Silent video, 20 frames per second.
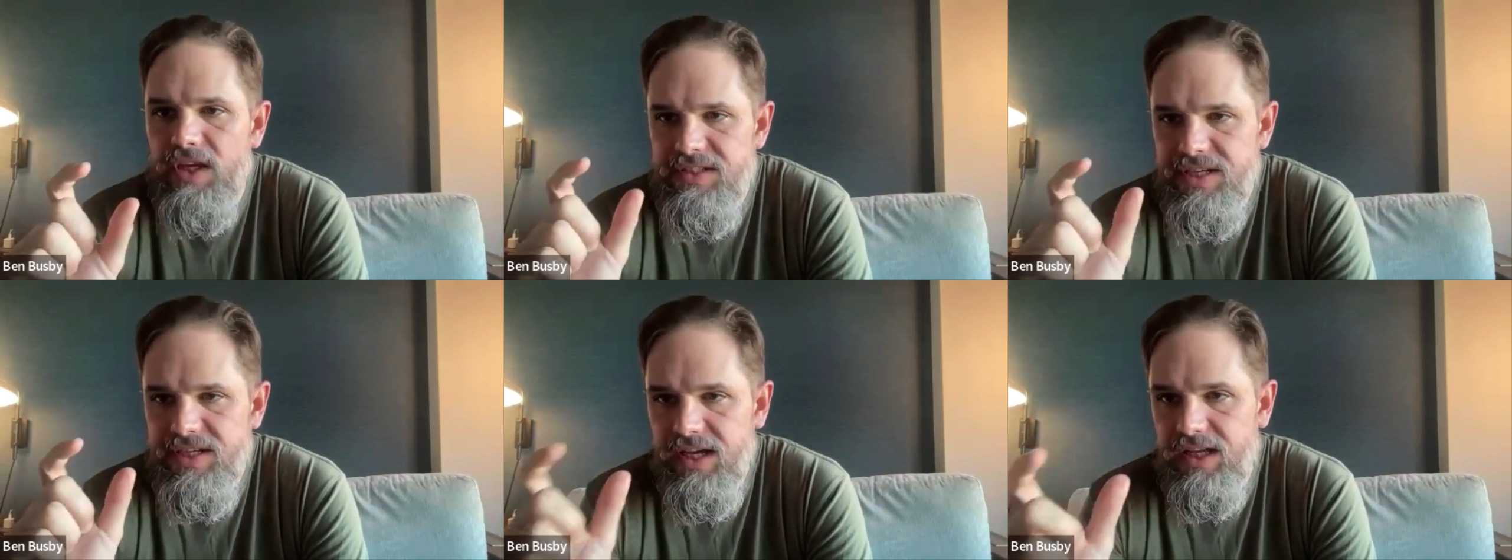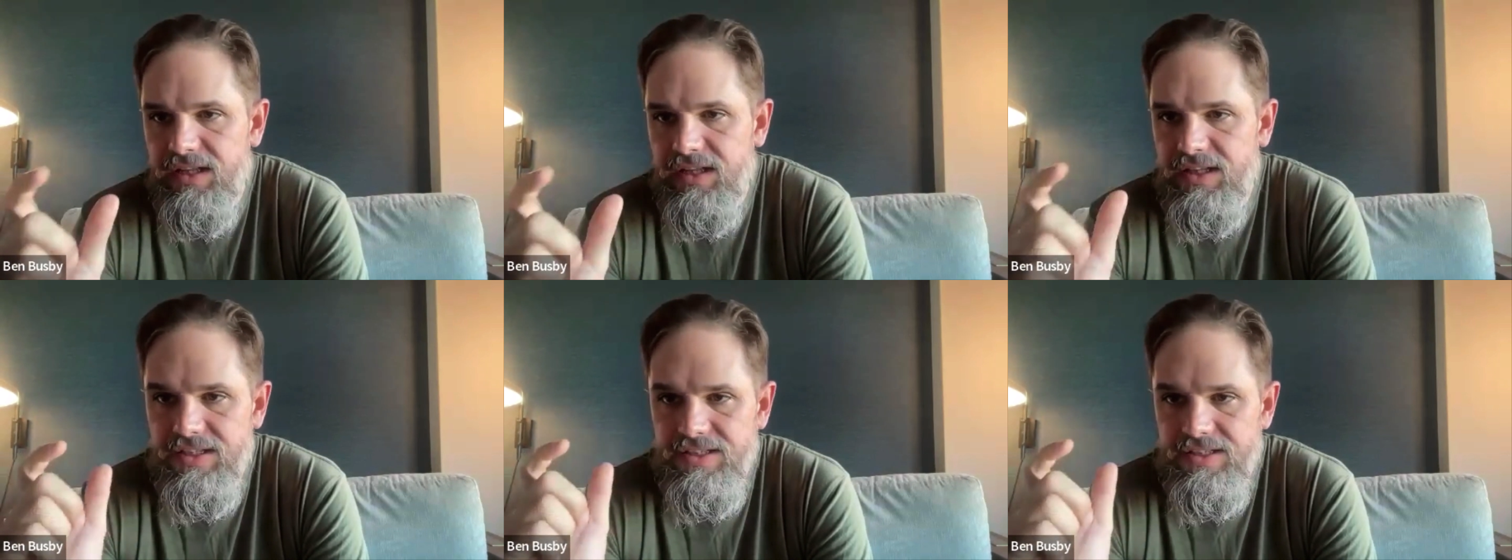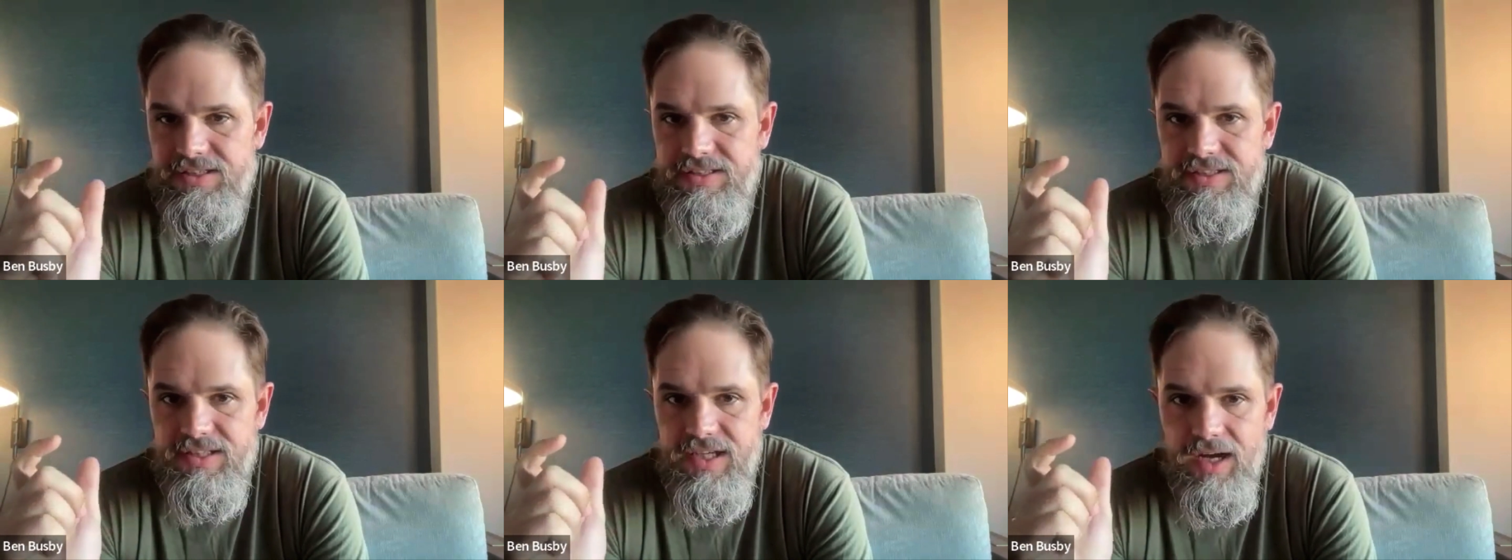tell
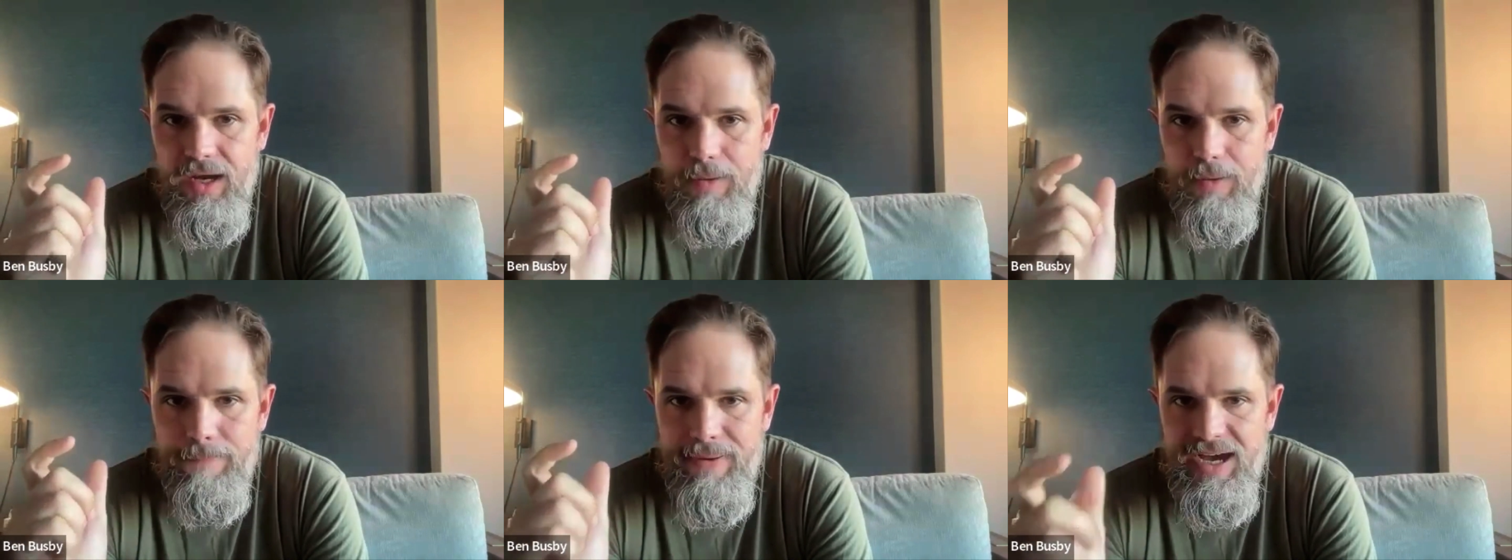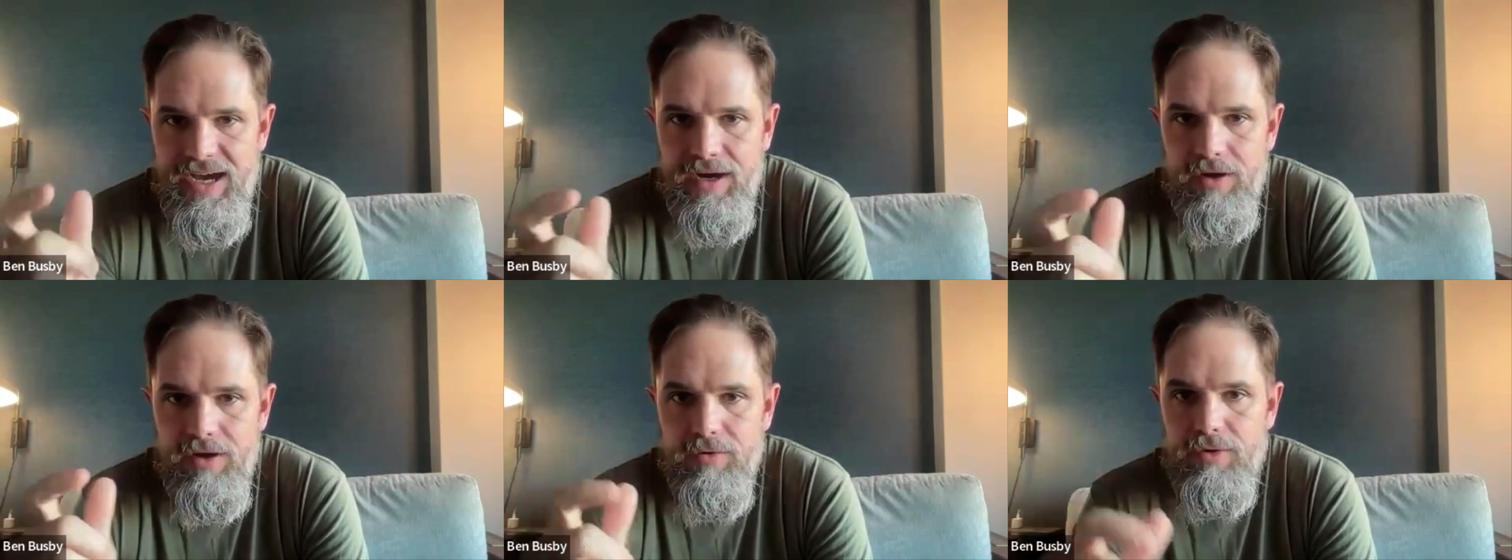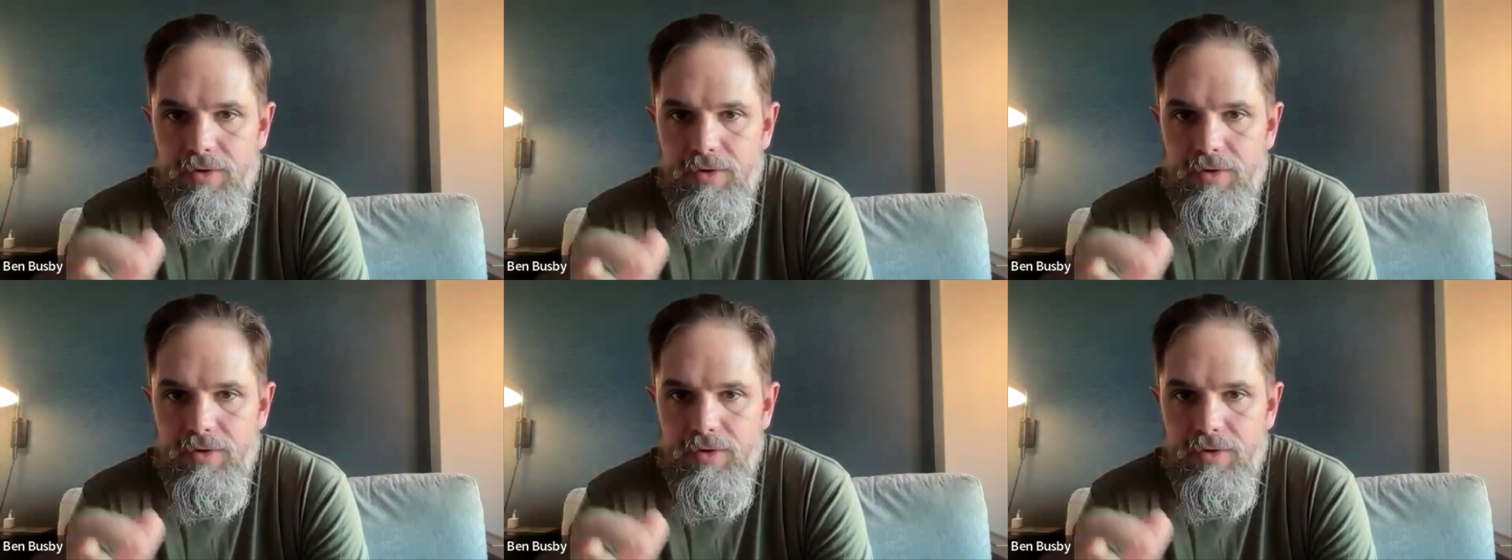us about
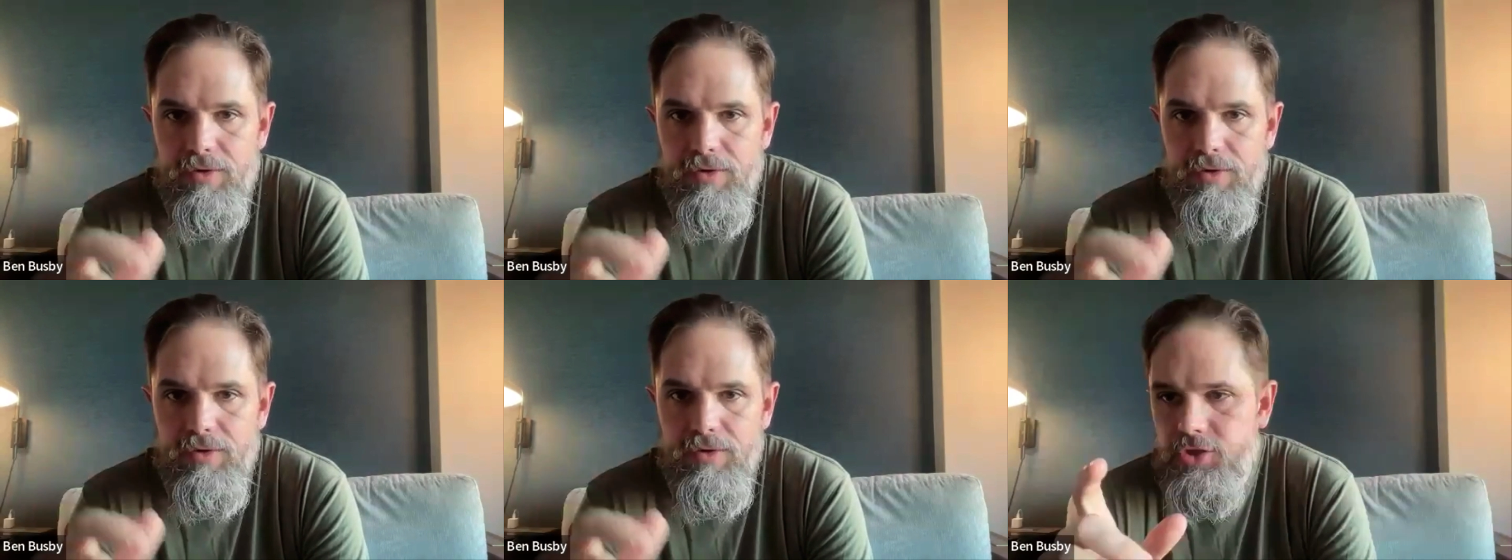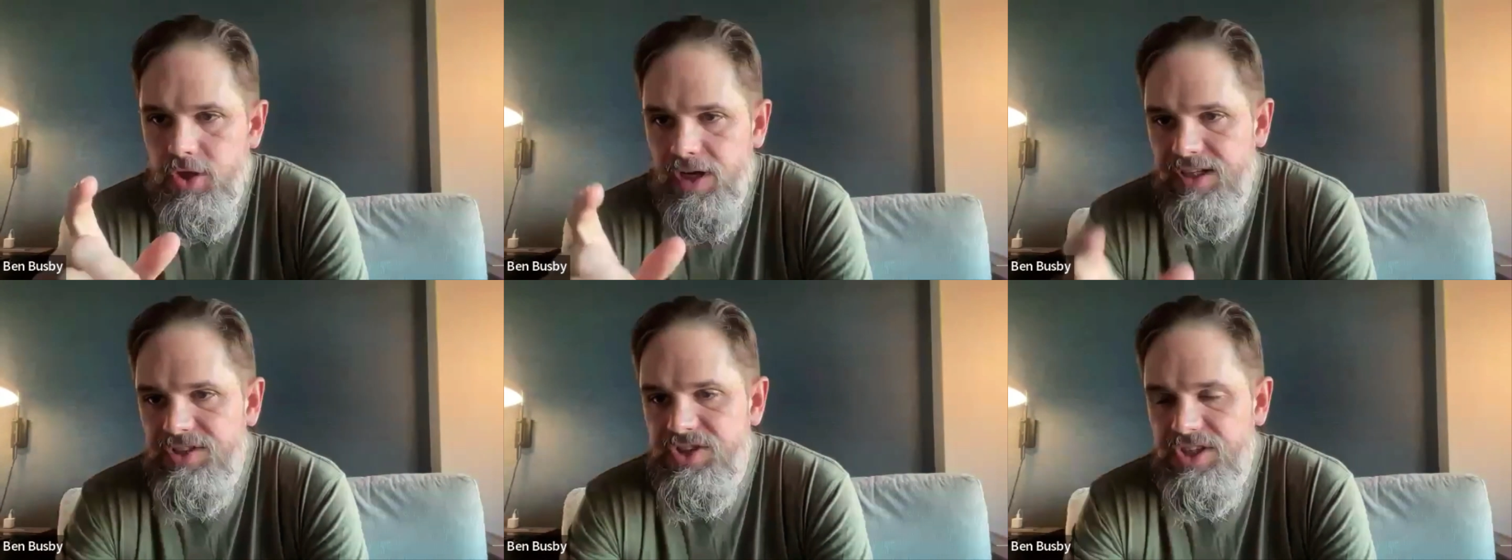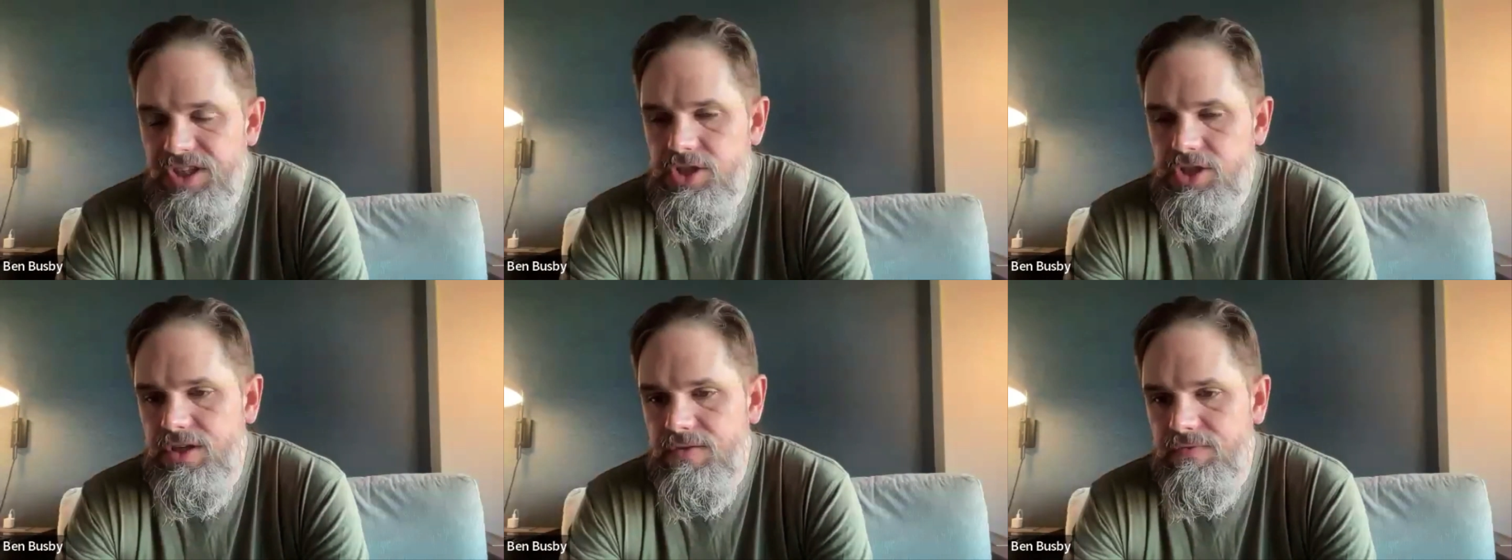
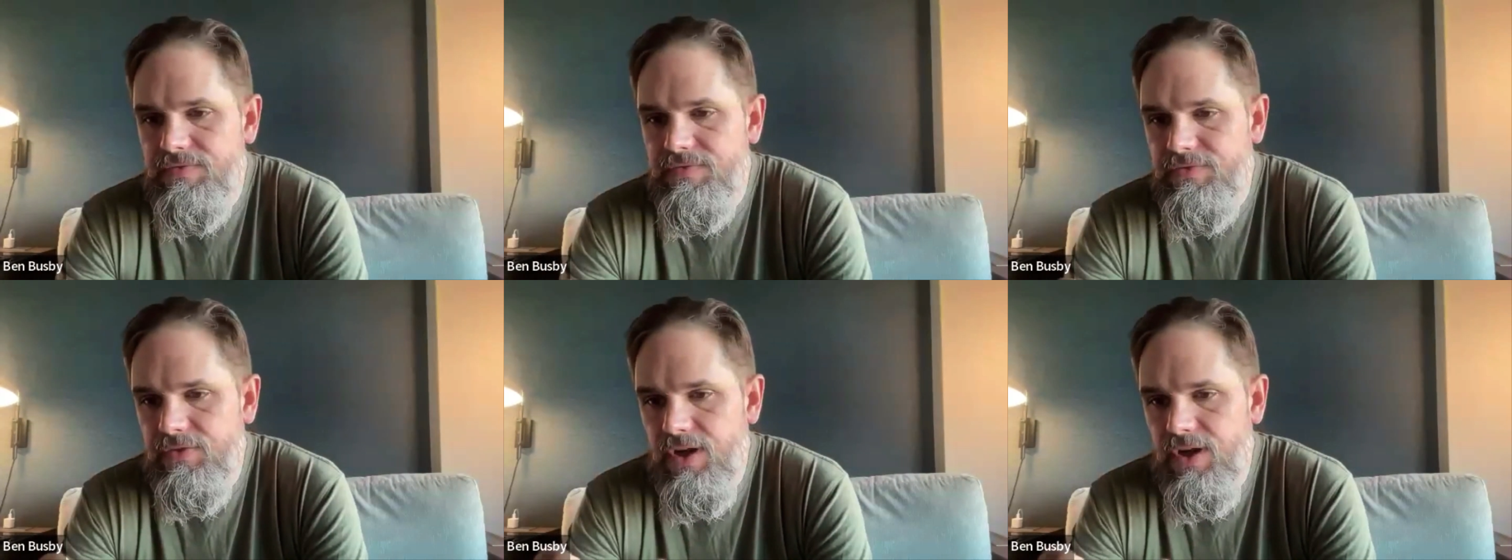transition